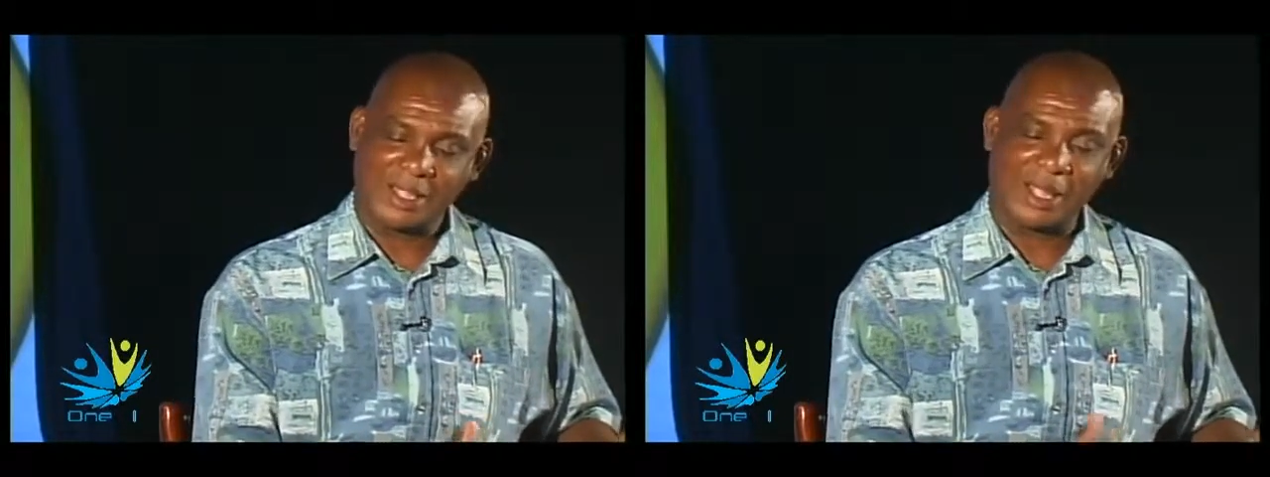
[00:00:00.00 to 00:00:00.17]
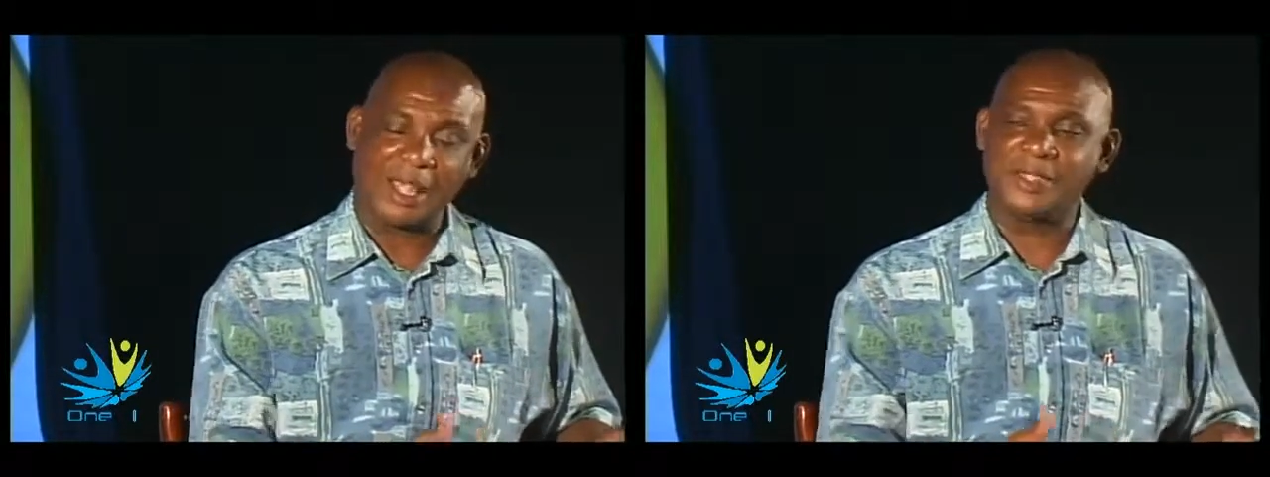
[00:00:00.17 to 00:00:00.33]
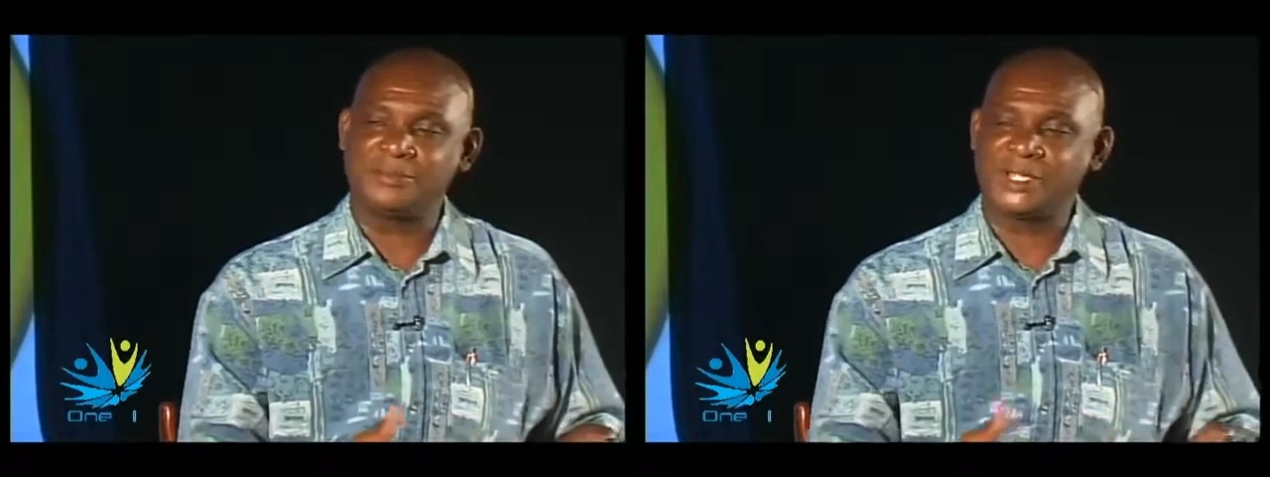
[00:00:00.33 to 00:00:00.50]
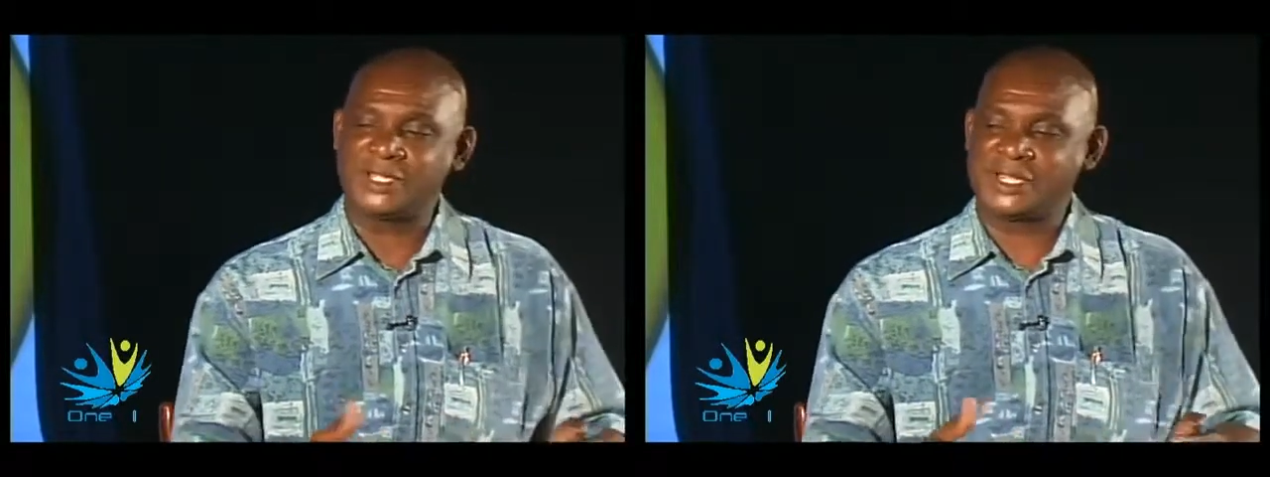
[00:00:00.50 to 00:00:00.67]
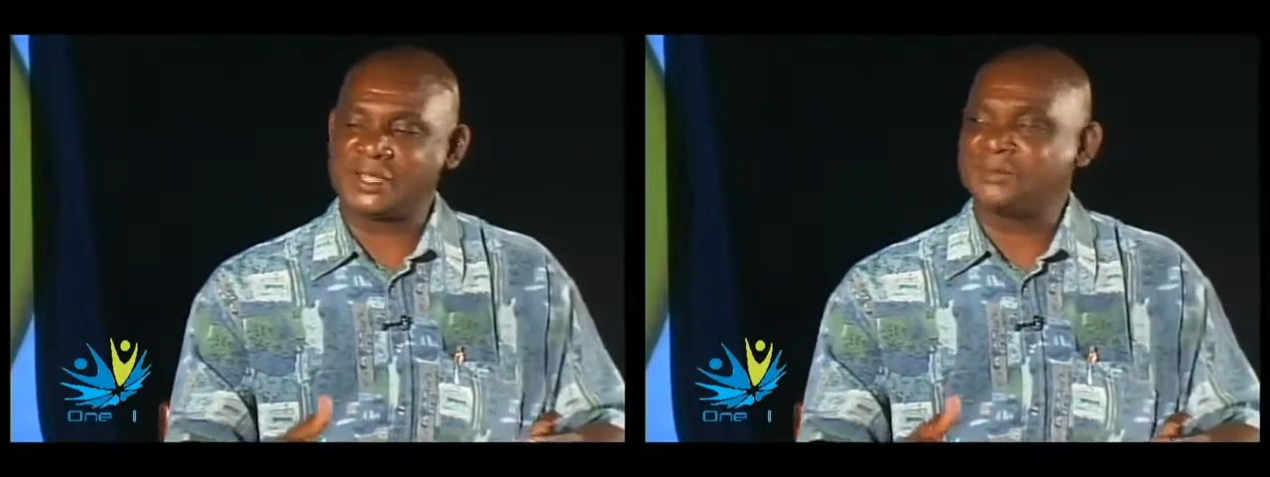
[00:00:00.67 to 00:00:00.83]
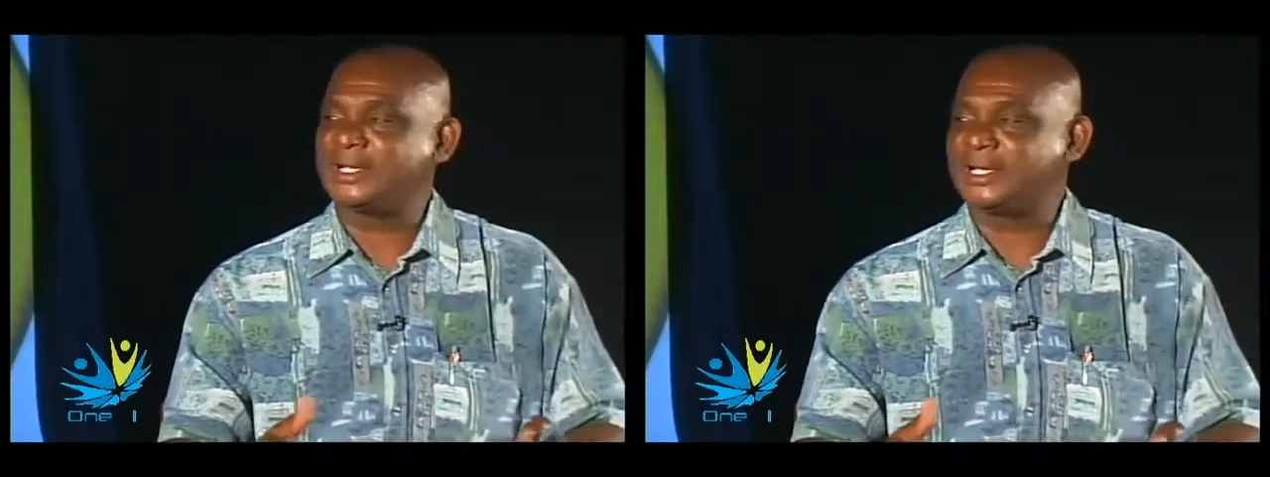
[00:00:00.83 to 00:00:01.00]
I
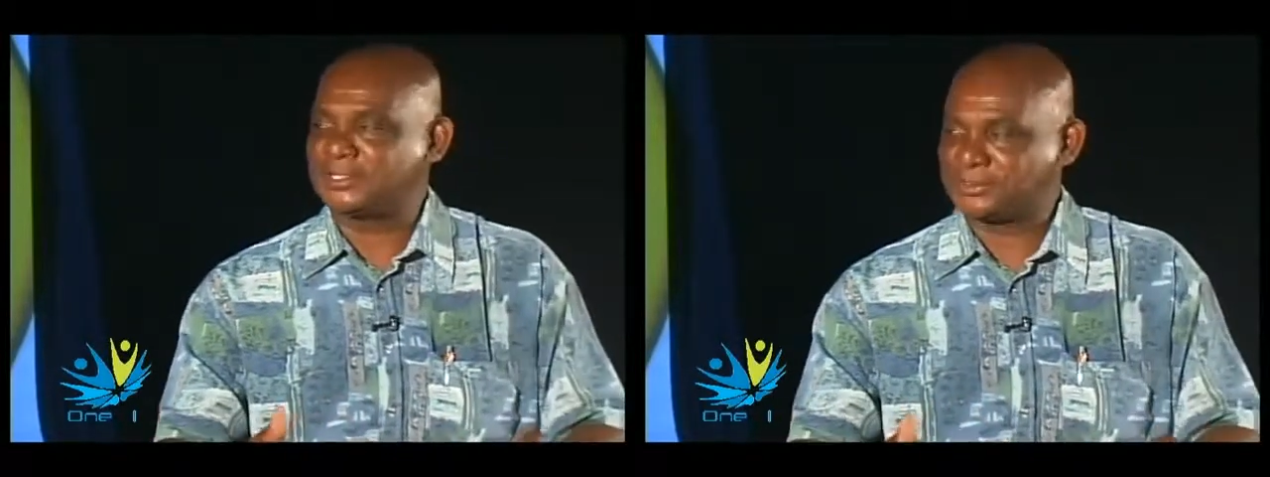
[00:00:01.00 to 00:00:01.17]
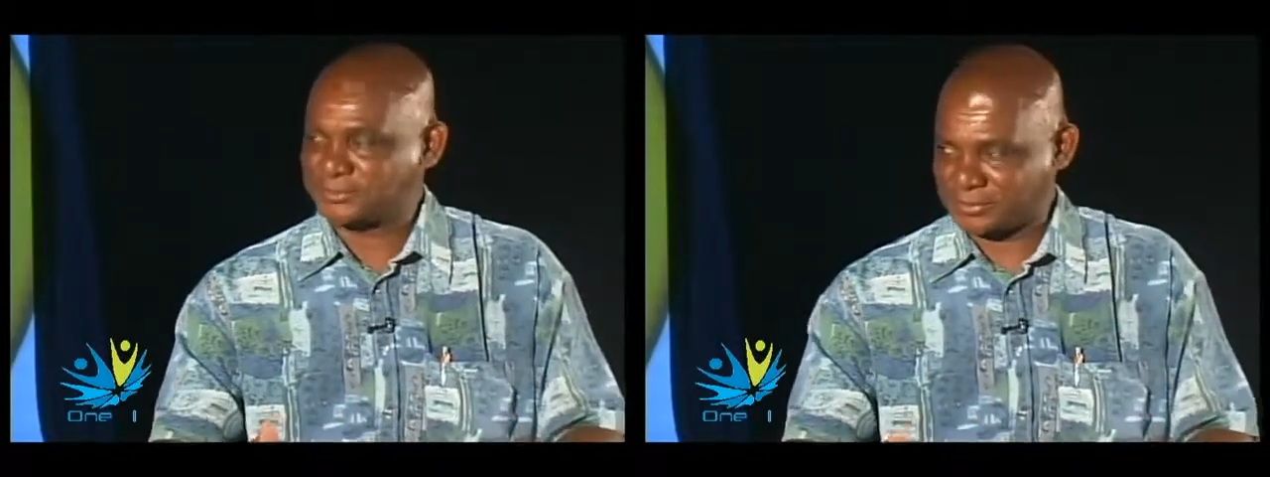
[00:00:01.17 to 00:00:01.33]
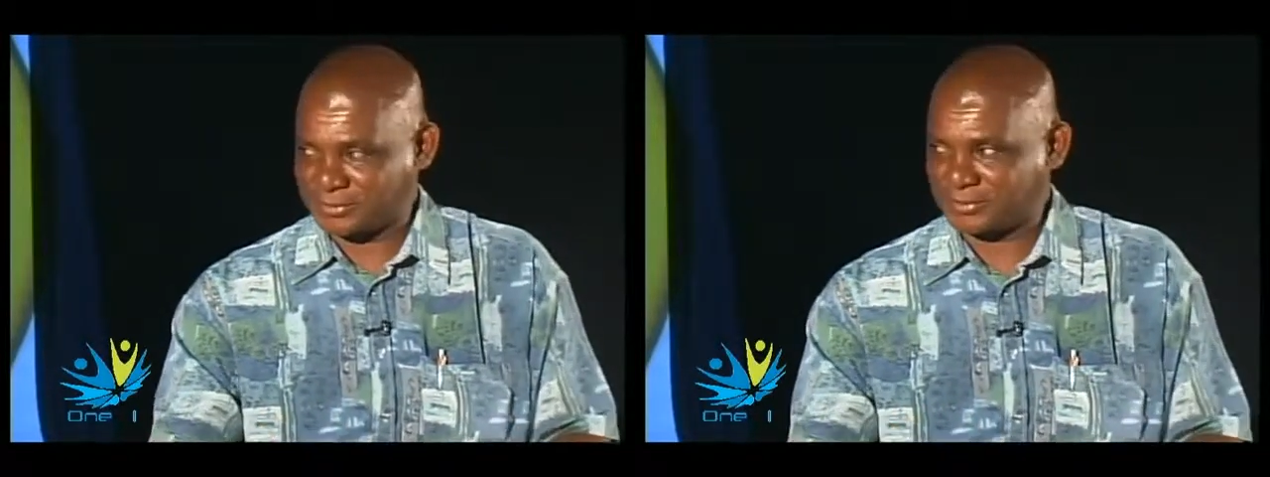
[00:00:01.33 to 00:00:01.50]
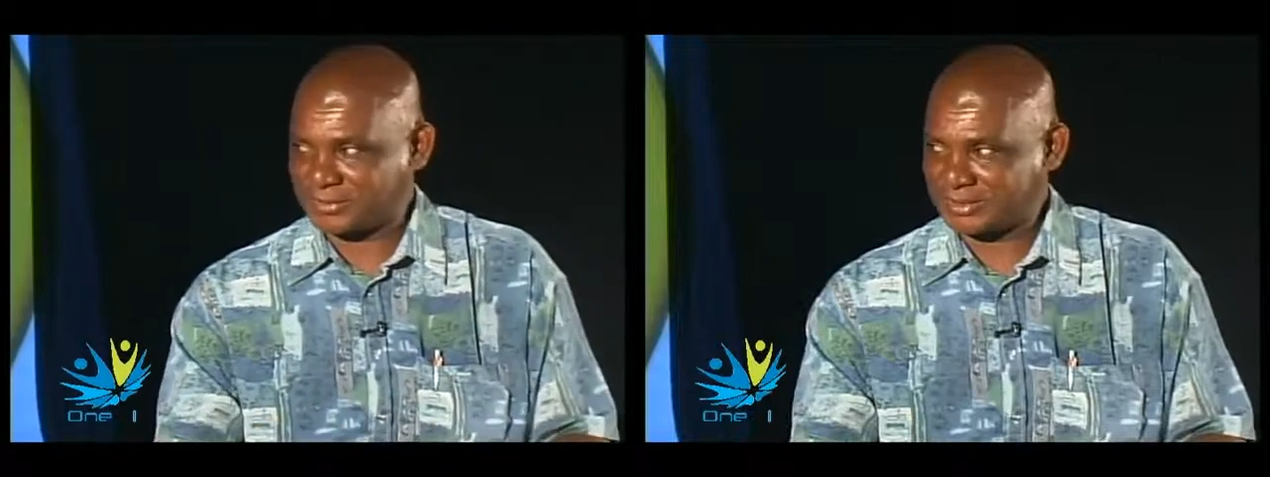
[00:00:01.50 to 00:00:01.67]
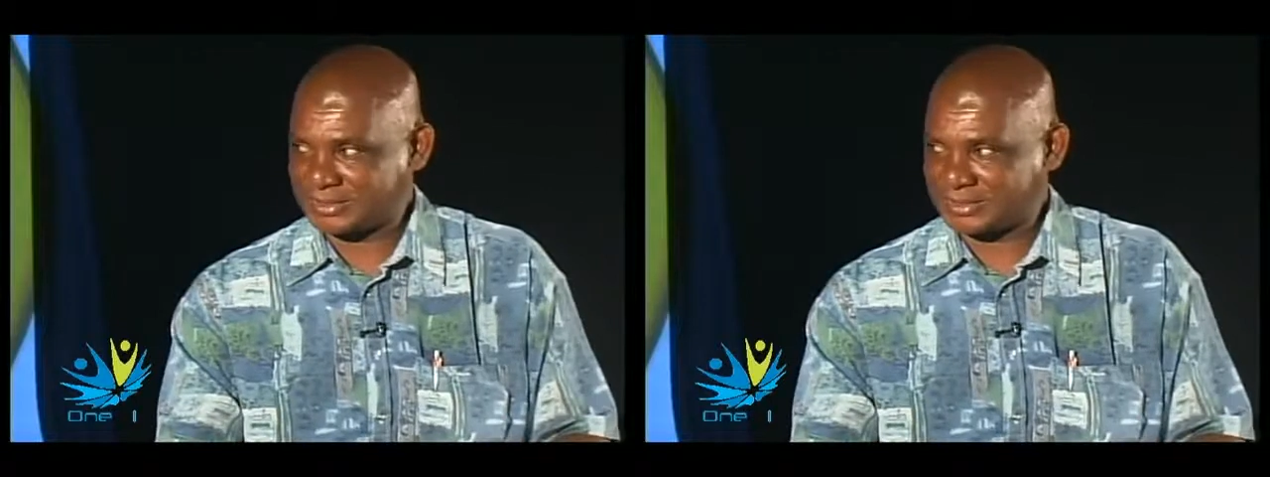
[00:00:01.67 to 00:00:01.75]
became an entrepreneur,